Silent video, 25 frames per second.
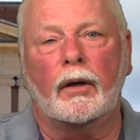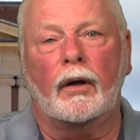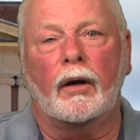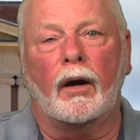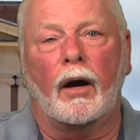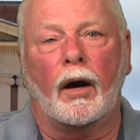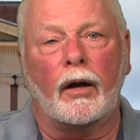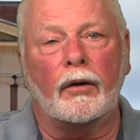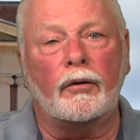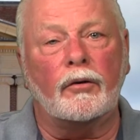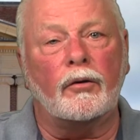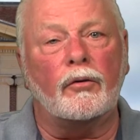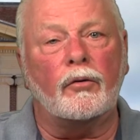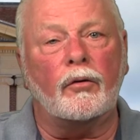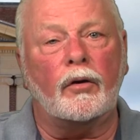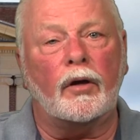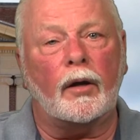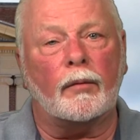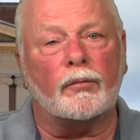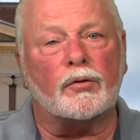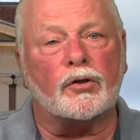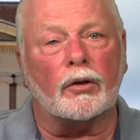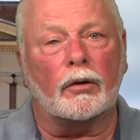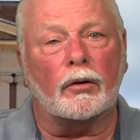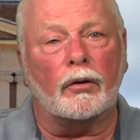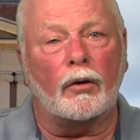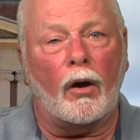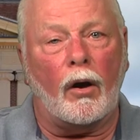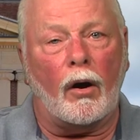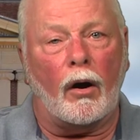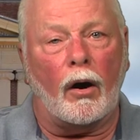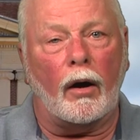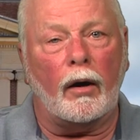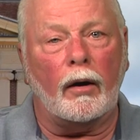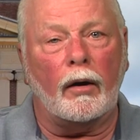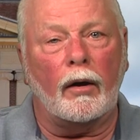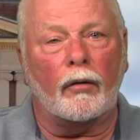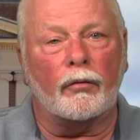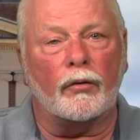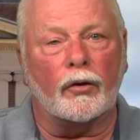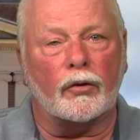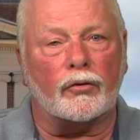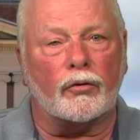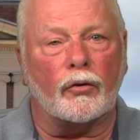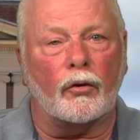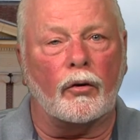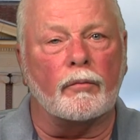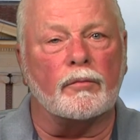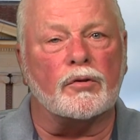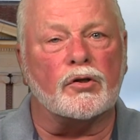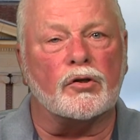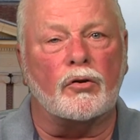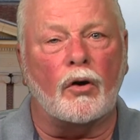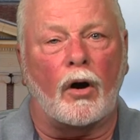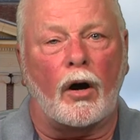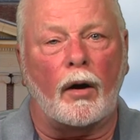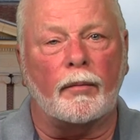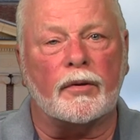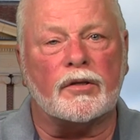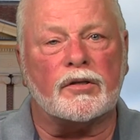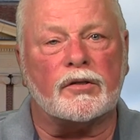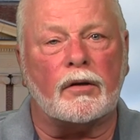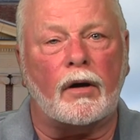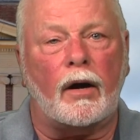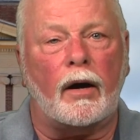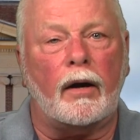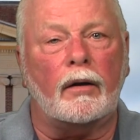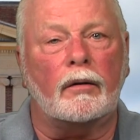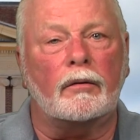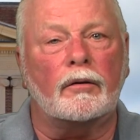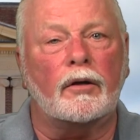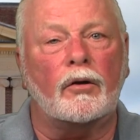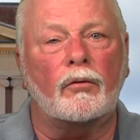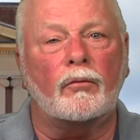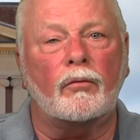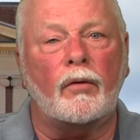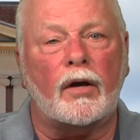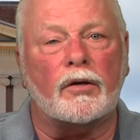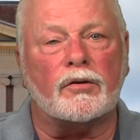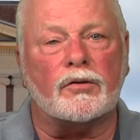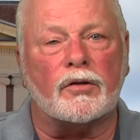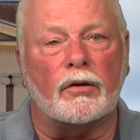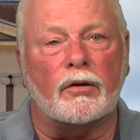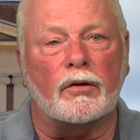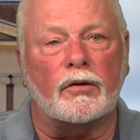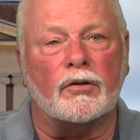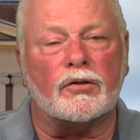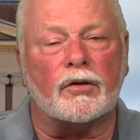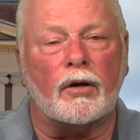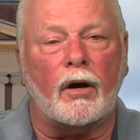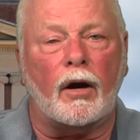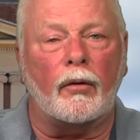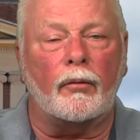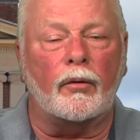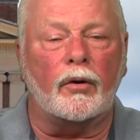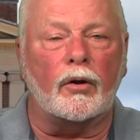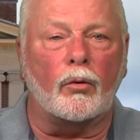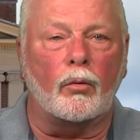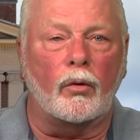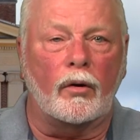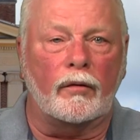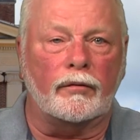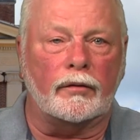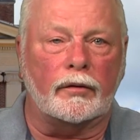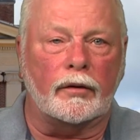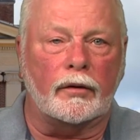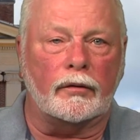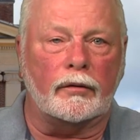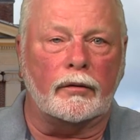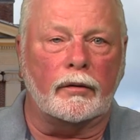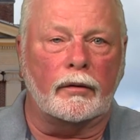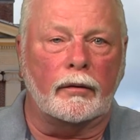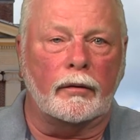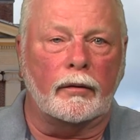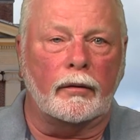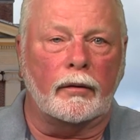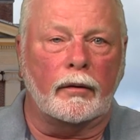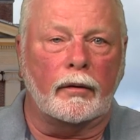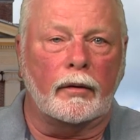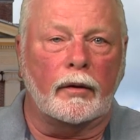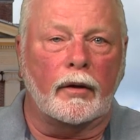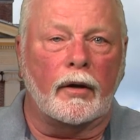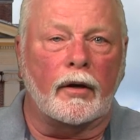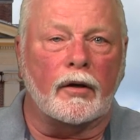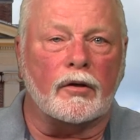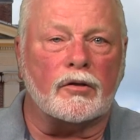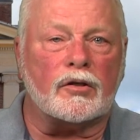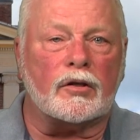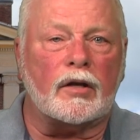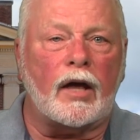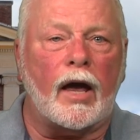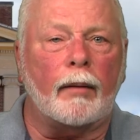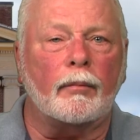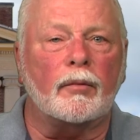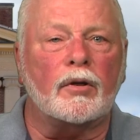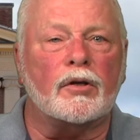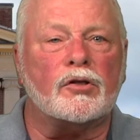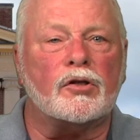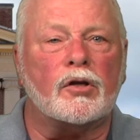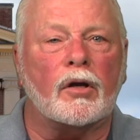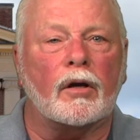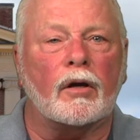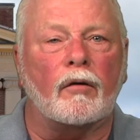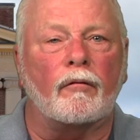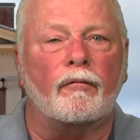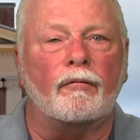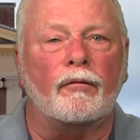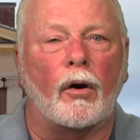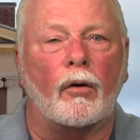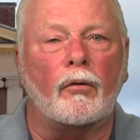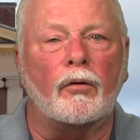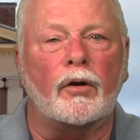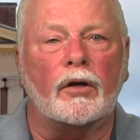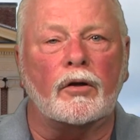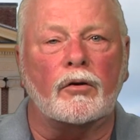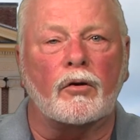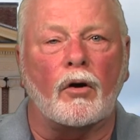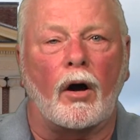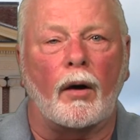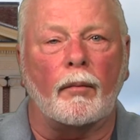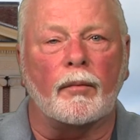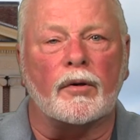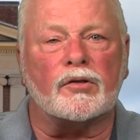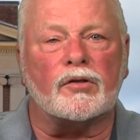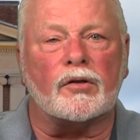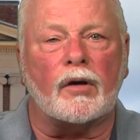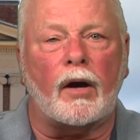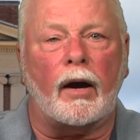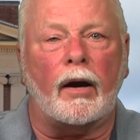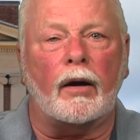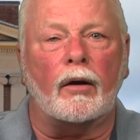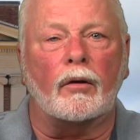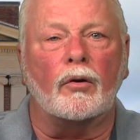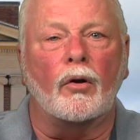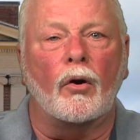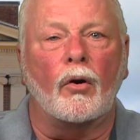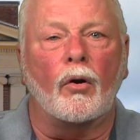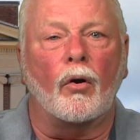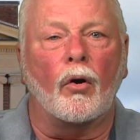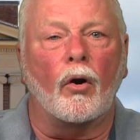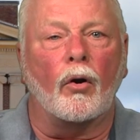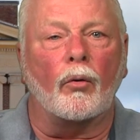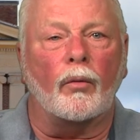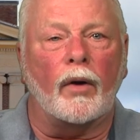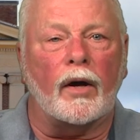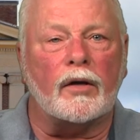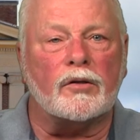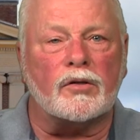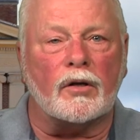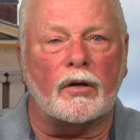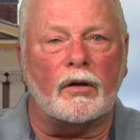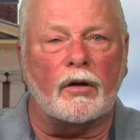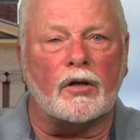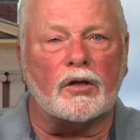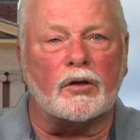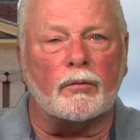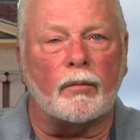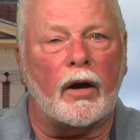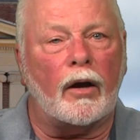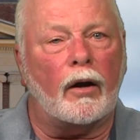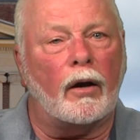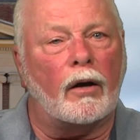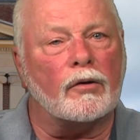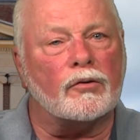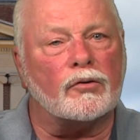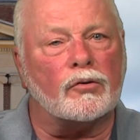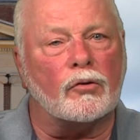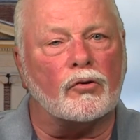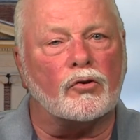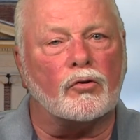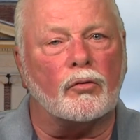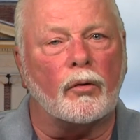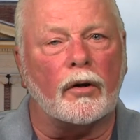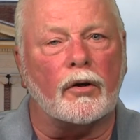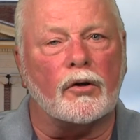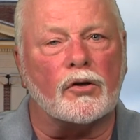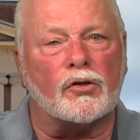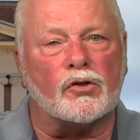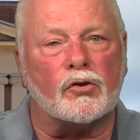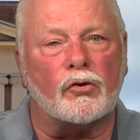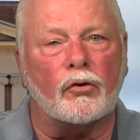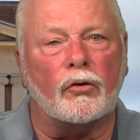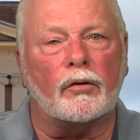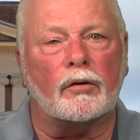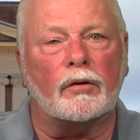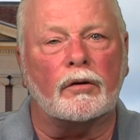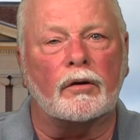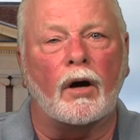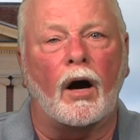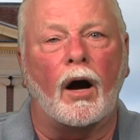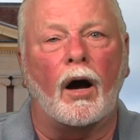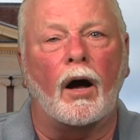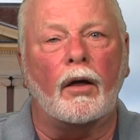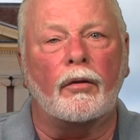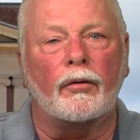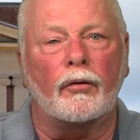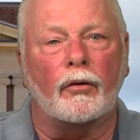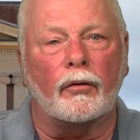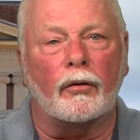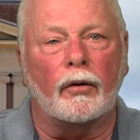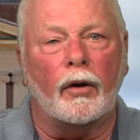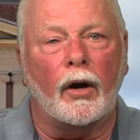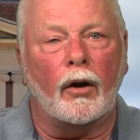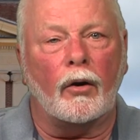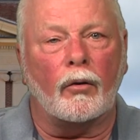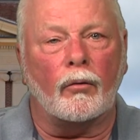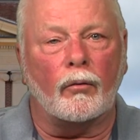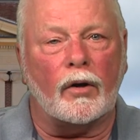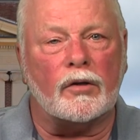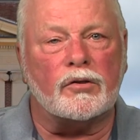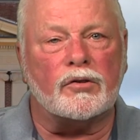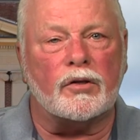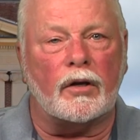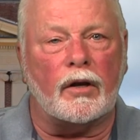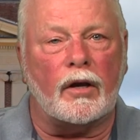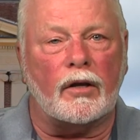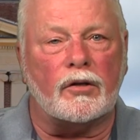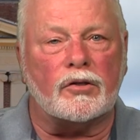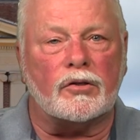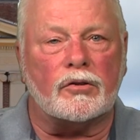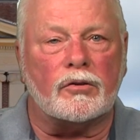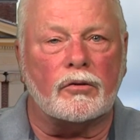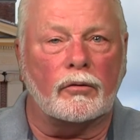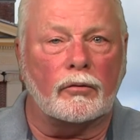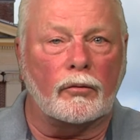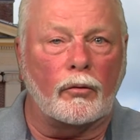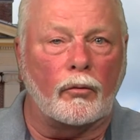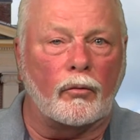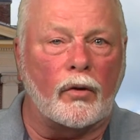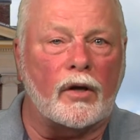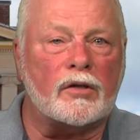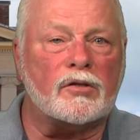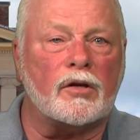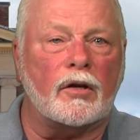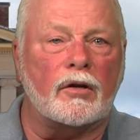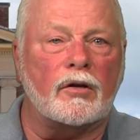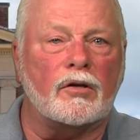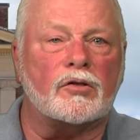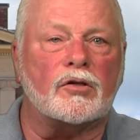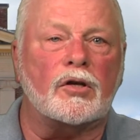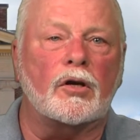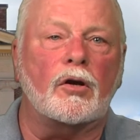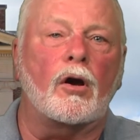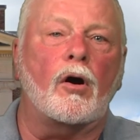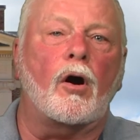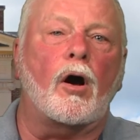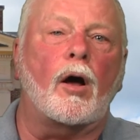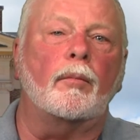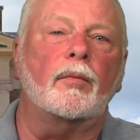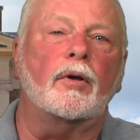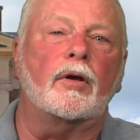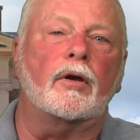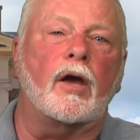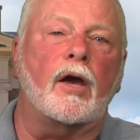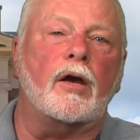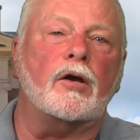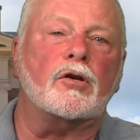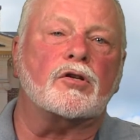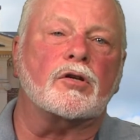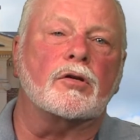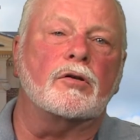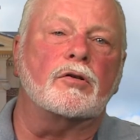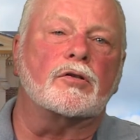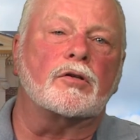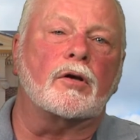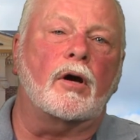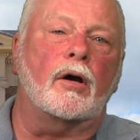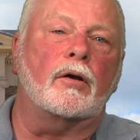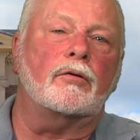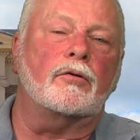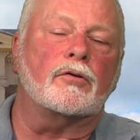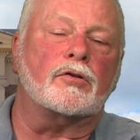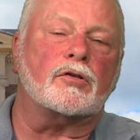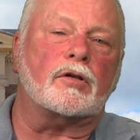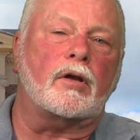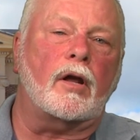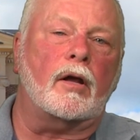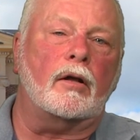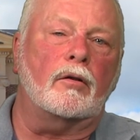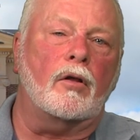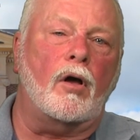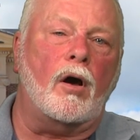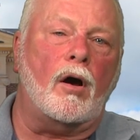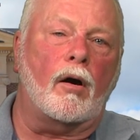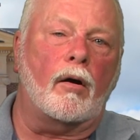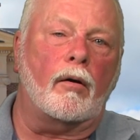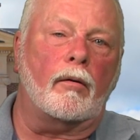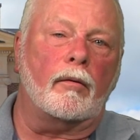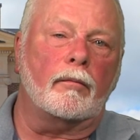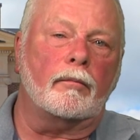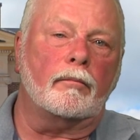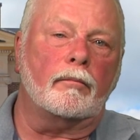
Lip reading: Under New Hampshire law, the terms domicile and residence are equivalent. Establishing a voting domicile or residence may also trigger certain other residency obligations under state law.